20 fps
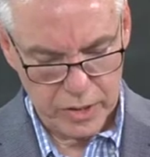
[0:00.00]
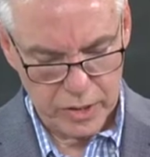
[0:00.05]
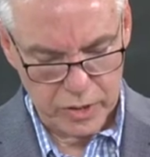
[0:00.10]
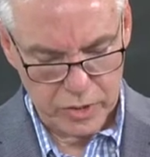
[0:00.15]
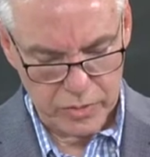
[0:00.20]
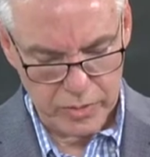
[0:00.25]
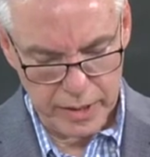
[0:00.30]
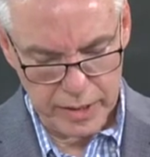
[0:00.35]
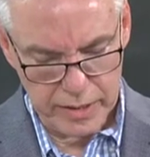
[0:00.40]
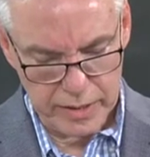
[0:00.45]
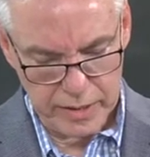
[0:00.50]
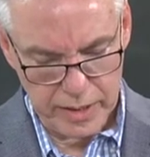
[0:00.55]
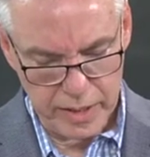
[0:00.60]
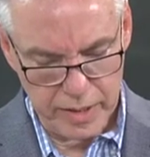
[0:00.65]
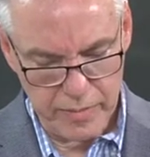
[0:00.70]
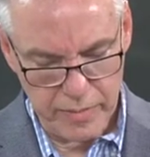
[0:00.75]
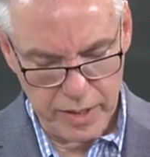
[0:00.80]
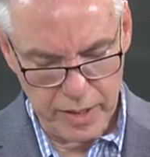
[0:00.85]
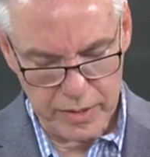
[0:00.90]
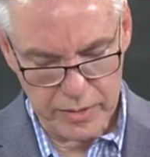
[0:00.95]
treat
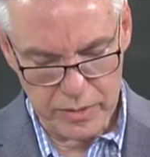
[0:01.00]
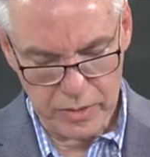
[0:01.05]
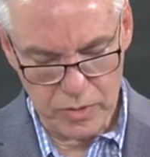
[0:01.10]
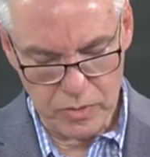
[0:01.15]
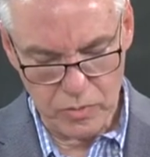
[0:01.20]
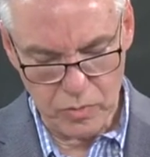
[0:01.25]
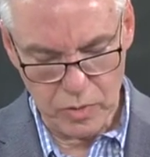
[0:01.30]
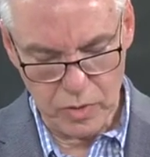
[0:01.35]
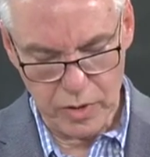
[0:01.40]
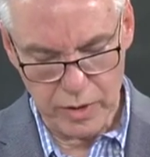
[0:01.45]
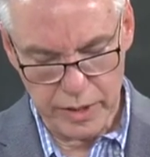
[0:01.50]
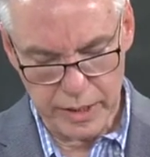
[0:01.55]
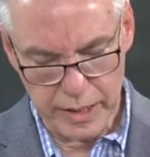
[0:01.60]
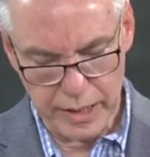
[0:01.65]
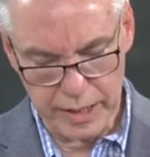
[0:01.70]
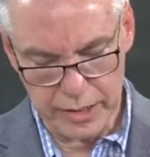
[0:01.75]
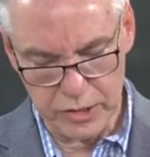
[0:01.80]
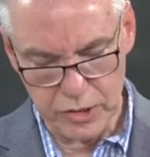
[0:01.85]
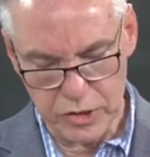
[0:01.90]
them as you would a